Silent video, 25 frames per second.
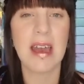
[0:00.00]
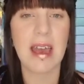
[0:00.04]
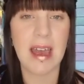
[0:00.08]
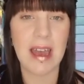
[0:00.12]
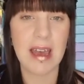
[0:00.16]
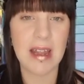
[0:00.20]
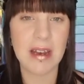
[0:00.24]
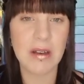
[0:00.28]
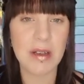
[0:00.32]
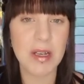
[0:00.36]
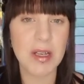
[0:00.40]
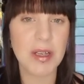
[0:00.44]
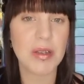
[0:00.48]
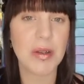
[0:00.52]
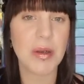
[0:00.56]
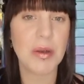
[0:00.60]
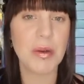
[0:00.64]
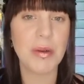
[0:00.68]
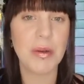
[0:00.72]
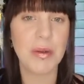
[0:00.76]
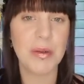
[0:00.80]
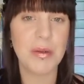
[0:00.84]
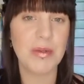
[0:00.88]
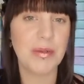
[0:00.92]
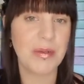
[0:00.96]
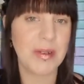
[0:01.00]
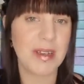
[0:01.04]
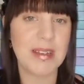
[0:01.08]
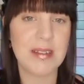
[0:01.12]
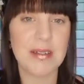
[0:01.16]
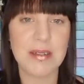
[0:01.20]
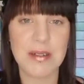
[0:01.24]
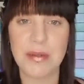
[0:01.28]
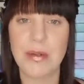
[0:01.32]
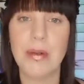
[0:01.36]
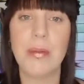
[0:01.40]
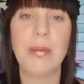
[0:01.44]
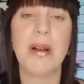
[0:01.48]
and I don't always
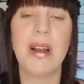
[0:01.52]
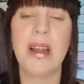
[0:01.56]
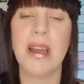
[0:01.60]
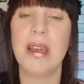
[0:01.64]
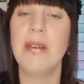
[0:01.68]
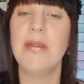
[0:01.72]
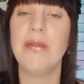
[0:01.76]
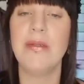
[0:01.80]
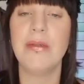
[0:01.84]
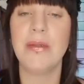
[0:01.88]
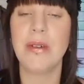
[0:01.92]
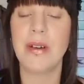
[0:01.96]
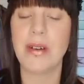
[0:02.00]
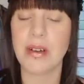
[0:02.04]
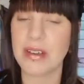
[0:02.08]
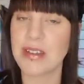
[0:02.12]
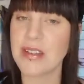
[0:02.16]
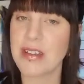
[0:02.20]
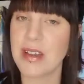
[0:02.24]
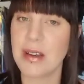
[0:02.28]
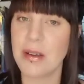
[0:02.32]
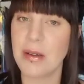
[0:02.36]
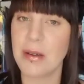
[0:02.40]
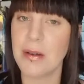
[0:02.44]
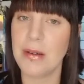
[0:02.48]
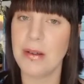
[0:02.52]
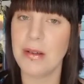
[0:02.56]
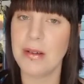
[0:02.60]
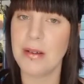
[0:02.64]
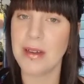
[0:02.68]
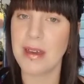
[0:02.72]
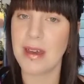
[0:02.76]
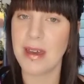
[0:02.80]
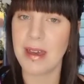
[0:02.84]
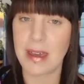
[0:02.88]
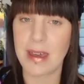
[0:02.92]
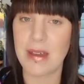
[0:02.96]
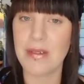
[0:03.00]
do a playful eyeshadow
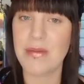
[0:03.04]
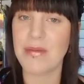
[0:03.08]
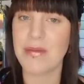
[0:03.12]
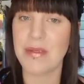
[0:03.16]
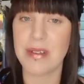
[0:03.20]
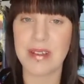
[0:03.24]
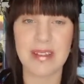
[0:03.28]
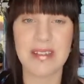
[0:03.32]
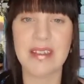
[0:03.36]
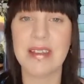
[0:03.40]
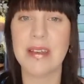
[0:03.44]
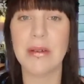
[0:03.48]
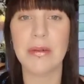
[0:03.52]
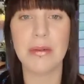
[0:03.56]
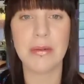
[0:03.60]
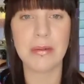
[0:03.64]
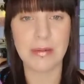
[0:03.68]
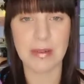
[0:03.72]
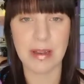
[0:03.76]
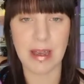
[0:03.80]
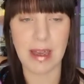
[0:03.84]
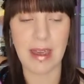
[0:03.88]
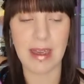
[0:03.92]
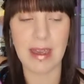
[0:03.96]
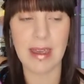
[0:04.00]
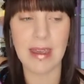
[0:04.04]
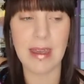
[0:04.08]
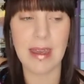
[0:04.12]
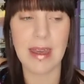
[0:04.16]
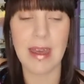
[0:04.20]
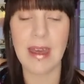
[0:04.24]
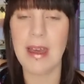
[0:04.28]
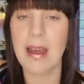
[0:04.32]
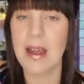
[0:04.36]
look every single day.